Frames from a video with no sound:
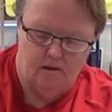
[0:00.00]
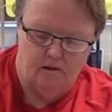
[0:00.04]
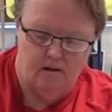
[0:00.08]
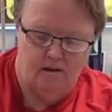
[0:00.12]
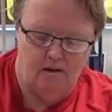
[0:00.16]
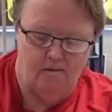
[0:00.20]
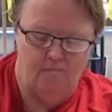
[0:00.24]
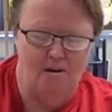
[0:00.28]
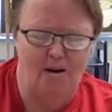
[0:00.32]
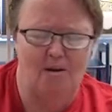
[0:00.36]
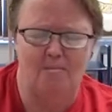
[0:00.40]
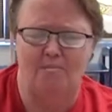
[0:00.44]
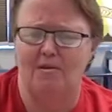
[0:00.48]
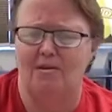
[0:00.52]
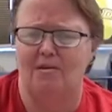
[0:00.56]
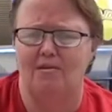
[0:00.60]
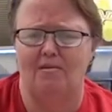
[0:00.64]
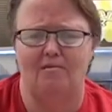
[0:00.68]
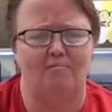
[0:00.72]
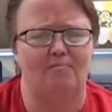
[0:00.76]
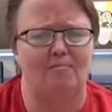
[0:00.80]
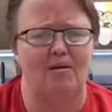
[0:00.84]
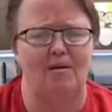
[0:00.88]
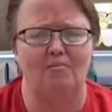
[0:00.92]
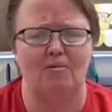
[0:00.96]
And maybe
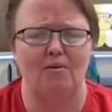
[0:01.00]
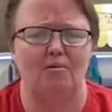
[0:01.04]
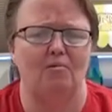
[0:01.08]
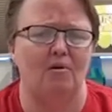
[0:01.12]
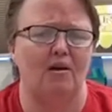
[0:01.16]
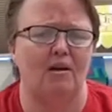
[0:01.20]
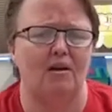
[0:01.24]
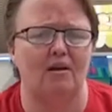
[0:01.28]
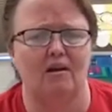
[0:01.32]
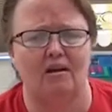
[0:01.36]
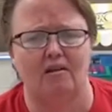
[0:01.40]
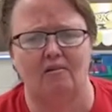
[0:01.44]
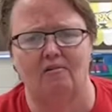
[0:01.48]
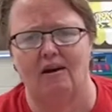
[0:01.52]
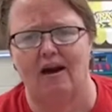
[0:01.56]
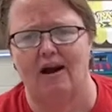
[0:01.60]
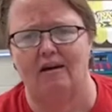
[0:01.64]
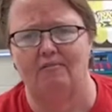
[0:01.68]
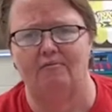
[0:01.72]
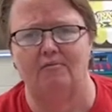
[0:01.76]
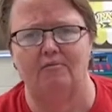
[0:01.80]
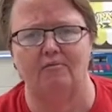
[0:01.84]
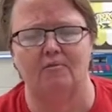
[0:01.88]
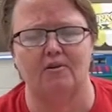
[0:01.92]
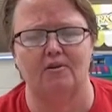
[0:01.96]
you want to color
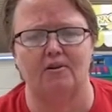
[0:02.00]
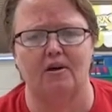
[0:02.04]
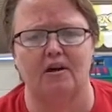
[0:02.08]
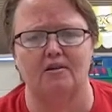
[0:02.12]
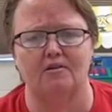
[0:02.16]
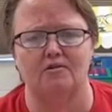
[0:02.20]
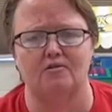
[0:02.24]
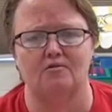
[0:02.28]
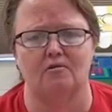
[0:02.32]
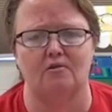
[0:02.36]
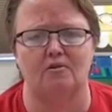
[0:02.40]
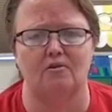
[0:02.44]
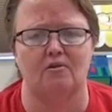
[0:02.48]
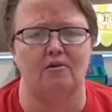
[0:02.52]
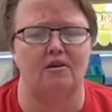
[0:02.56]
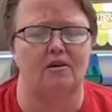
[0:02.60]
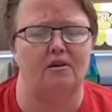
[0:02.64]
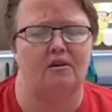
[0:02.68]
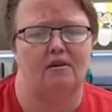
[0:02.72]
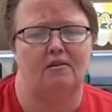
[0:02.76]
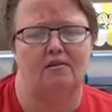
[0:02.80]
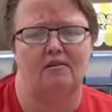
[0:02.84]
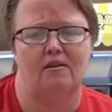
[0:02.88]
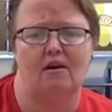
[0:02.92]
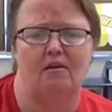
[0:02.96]
half of your dinosaur
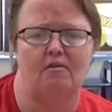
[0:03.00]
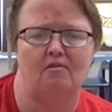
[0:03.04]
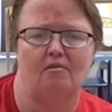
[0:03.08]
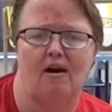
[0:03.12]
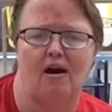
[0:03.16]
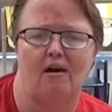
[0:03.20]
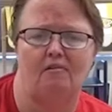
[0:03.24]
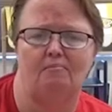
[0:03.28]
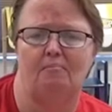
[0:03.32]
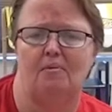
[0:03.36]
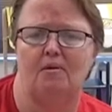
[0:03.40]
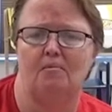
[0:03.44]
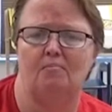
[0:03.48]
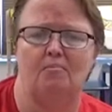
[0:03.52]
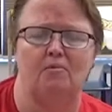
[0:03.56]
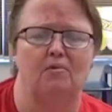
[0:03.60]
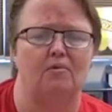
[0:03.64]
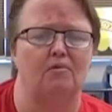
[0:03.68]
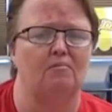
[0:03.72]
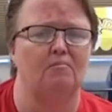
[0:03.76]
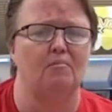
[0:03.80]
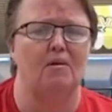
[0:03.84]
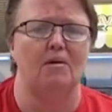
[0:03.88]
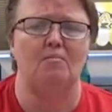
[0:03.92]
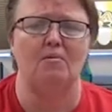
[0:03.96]
green and the other half
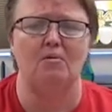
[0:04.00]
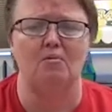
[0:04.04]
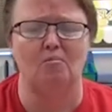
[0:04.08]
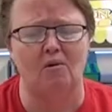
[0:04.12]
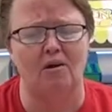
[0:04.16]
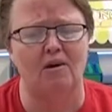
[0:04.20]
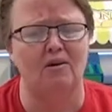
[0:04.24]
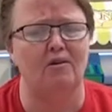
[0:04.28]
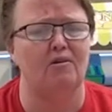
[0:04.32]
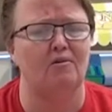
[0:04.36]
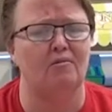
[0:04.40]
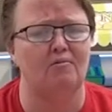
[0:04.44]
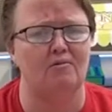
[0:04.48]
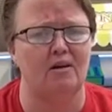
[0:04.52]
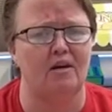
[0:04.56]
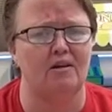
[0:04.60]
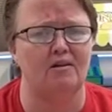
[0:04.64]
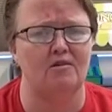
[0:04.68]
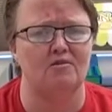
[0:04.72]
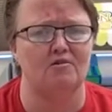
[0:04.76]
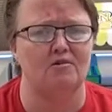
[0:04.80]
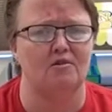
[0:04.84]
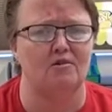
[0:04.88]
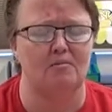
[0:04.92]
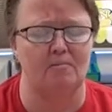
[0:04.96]
purple. Maybe you want your
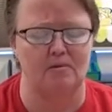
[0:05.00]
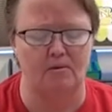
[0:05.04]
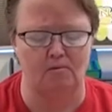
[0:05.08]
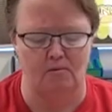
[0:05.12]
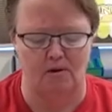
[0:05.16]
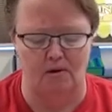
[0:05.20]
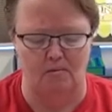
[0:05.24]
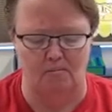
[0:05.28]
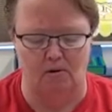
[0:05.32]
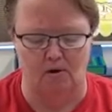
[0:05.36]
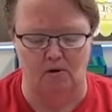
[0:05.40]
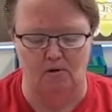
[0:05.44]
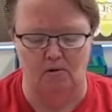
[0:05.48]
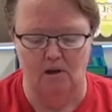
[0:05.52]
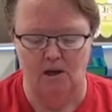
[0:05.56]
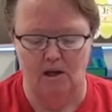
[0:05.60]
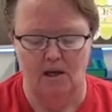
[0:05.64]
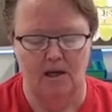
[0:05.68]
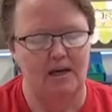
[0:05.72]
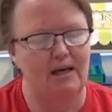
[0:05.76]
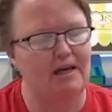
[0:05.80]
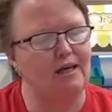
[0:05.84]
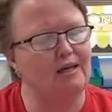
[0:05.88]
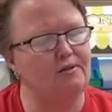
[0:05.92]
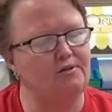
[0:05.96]
dinosaur to be rainbow.
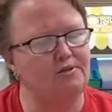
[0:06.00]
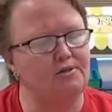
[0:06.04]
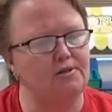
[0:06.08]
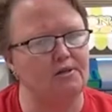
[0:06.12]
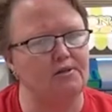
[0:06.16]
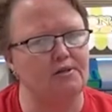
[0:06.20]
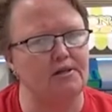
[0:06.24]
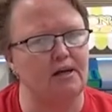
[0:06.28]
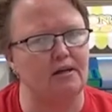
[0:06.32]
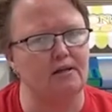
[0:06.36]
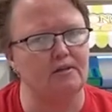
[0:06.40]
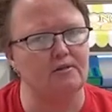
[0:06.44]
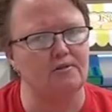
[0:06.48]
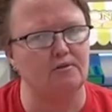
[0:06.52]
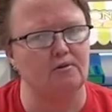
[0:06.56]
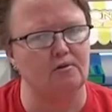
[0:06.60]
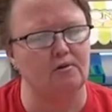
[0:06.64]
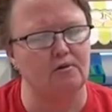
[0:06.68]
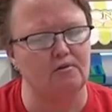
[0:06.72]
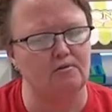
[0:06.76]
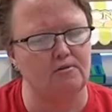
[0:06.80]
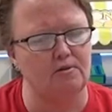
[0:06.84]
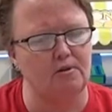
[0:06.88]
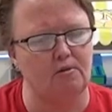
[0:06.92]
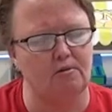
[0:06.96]
It's your
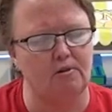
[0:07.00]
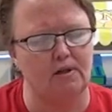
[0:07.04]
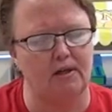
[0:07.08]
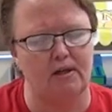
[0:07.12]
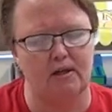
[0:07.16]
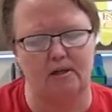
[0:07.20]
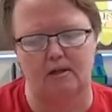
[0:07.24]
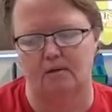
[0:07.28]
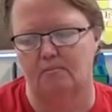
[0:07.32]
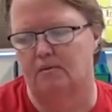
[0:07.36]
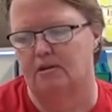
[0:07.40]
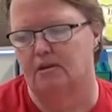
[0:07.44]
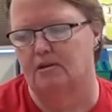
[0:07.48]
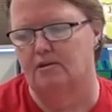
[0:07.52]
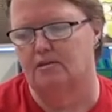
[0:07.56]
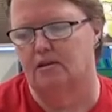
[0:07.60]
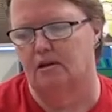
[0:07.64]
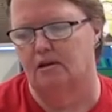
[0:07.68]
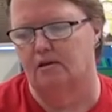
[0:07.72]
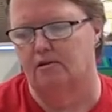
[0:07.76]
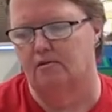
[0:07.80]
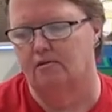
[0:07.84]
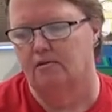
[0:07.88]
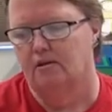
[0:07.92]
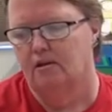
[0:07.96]
dinosaur. Don't let anybody
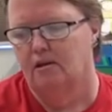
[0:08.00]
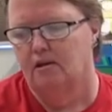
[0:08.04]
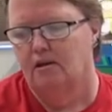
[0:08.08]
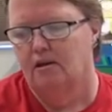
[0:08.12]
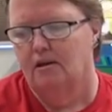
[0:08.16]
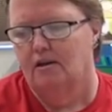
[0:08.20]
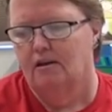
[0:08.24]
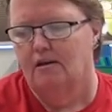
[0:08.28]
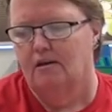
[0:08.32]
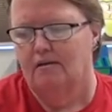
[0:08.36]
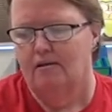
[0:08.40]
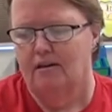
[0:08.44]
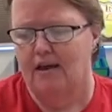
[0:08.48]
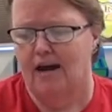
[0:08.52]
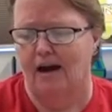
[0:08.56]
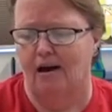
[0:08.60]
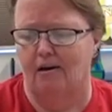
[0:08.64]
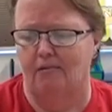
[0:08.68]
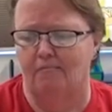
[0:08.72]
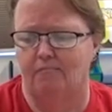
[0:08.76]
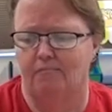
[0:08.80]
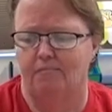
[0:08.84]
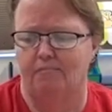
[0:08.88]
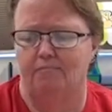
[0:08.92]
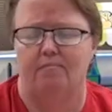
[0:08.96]
tell you.
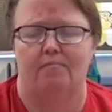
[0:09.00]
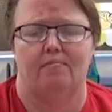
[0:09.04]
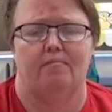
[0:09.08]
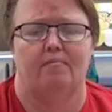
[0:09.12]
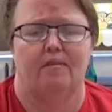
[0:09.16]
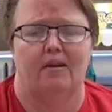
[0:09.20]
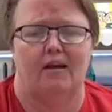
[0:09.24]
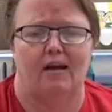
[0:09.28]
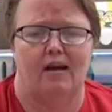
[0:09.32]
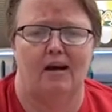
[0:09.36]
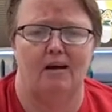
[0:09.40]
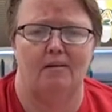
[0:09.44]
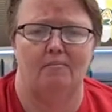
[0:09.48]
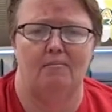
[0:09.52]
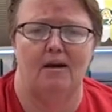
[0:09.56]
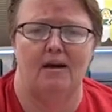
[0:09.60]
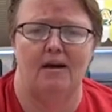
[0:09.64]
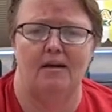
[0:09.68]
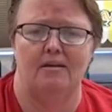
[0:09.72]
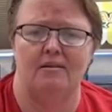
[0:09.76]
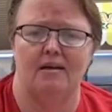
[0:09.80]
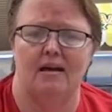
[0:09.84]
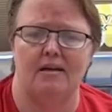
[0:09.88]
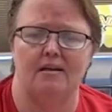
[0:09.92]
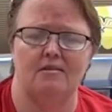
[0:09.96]
Now, on
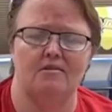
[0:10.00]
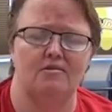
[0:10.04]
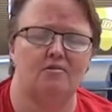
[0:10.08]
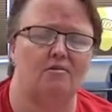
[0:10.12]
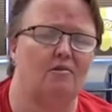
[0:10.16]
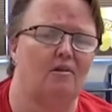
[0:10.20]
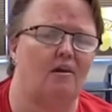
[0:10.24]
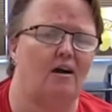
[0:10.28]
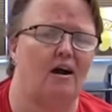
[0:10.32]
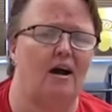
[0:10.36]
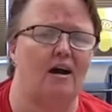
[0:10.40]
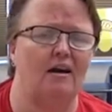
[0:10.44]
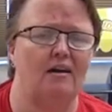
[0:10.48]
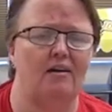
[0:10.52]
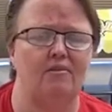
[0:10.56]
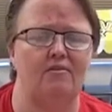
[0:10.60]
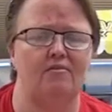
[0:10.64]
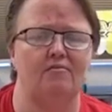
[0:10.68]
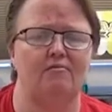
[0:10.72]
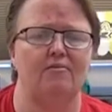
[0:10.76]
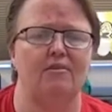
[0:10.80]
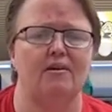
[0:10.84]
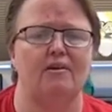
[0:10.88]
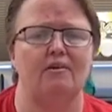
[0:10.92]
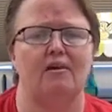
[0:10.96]
my dinosaur, I
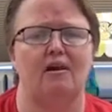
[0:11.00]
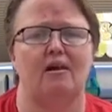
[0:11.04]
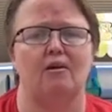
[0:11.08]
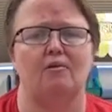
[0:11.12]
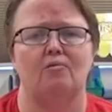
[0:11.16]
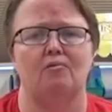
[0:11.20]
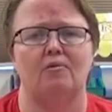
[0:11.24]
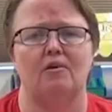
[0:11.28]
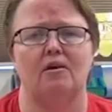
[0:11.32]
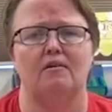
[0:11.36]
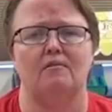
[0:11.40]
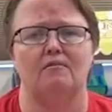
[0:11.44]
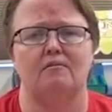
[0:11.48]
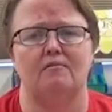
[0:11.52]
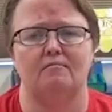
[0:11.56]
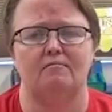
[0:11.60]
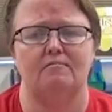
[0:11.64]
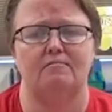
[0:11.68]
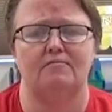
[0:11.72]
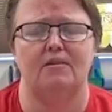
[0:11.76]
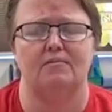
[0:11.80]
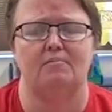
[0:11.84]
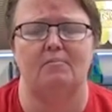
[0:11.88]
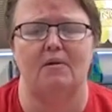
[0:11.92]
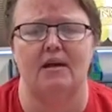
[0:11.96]
couldn't figure out what
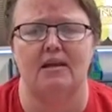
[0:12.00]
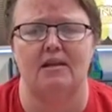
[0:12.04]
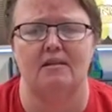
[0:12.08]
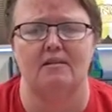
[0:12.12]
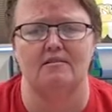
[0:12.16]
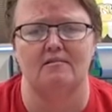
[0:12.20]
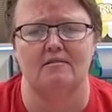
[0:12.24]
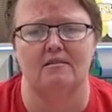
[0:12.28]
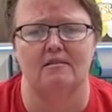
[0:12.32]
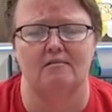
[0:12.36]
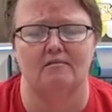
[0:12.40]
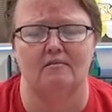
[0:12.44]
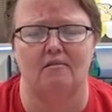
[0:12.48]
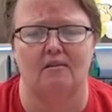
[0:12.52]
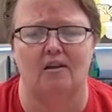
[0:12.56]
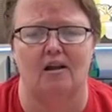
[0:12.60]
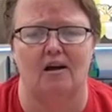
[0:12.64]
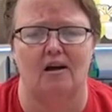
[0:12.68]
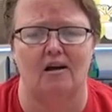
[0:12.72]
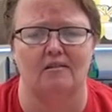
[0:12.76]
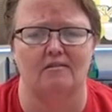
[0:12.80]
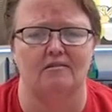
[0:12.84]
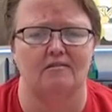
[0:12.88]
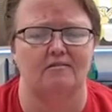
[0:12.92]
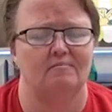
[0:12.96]
to paint his
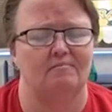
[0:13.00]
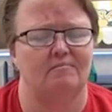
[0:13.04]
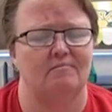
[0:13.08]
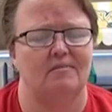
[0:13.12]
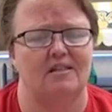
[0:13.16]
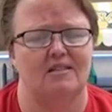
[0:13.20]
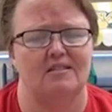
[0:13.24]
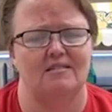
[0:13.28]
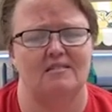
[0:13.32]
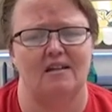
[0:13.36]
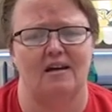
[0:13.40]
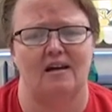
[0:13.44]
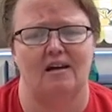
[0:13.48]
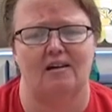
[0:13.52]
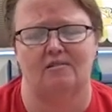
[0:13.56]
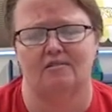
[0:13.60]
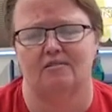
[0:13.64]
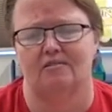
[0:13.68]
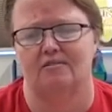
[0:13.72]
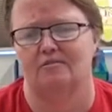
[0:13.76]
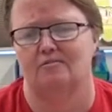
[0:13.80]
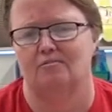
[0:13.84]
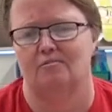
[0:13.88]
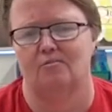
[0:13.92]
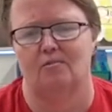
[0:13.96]
claws, his
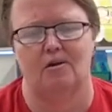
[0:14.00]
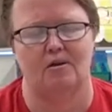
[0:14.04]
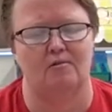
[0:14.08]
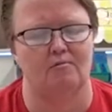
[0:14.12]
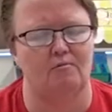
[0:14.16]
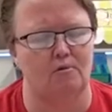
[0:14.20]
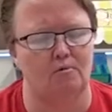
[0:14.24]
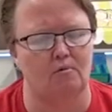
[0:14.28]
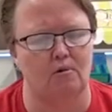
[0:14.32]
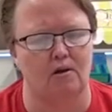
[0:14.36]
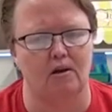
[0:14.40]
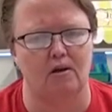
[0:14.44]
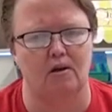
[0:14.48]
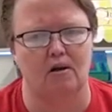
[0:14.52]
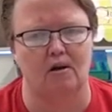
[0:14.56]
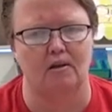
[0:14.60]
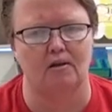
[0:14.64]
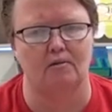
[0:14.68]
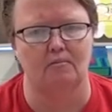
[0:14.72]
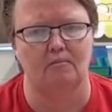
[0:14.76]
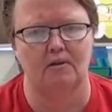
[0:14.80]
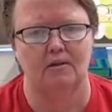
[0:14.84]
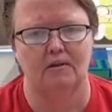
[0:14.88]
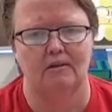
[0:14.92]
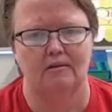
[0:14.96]
nails, whatever you want to
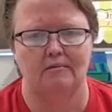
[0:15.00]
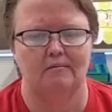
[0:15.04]
call them.